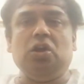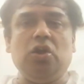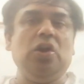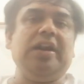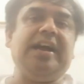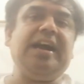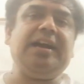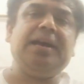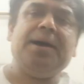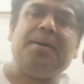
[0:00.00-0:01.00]
You will
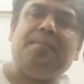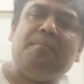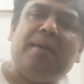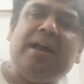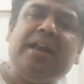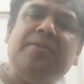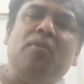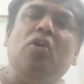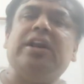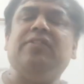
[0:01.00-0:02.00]
get many
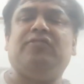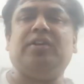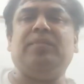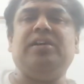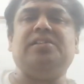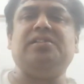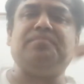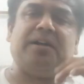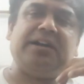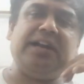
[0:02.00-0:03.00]
more
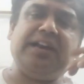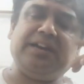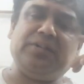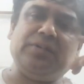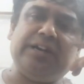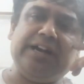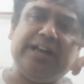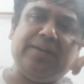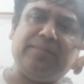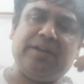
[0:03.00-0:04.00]
information pertaining to
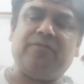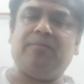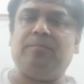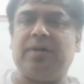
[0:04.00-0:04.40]
TDMA.